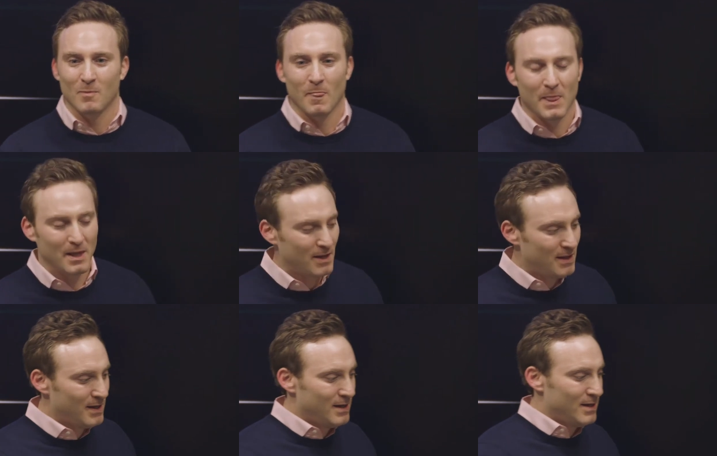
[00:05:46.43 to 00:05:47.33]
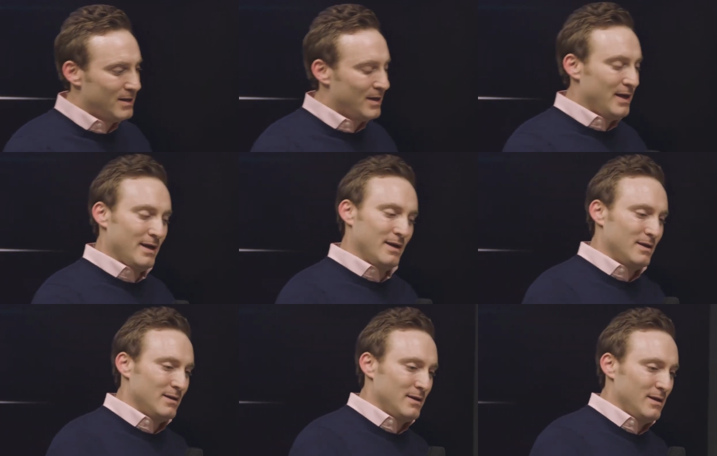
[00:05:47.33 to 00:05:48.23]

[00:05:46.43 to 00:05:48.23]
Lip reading: No one is speaking in this clip.